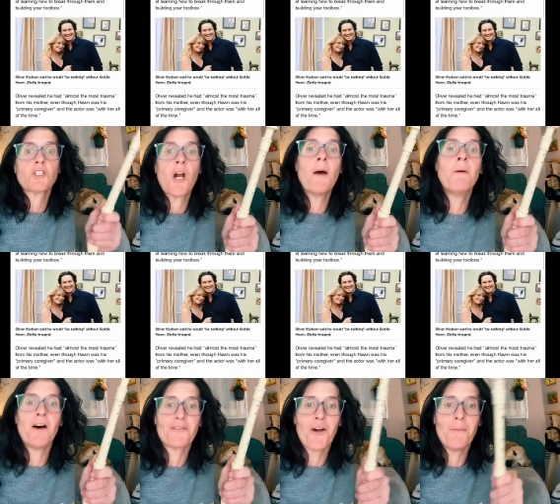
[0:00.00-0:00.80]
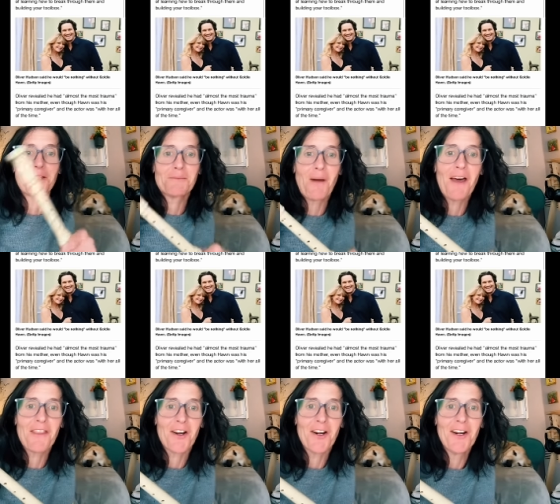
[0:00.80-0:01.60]
trauma from his
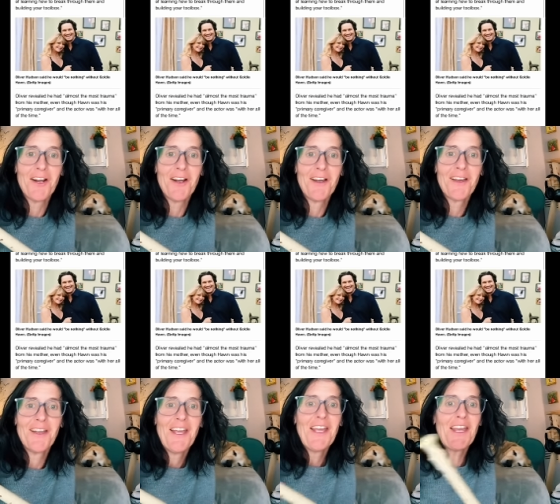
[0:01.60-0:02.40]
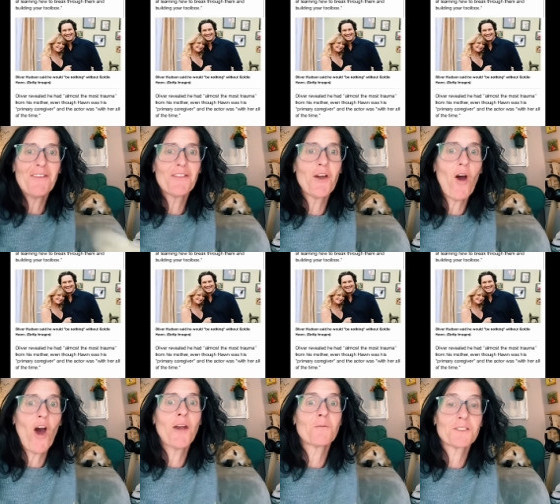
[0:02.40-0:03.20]
mother. Even though
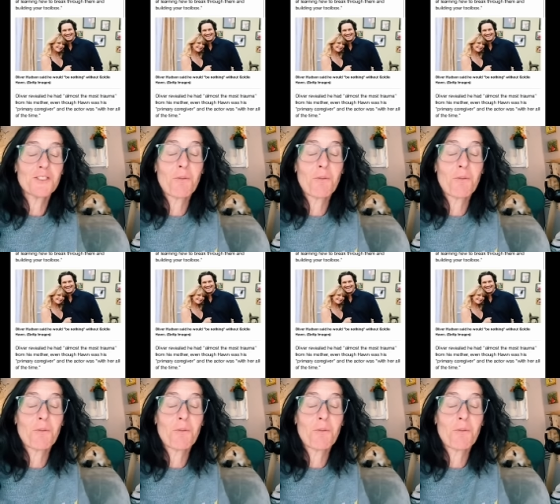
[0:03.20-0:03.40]
Hawn was his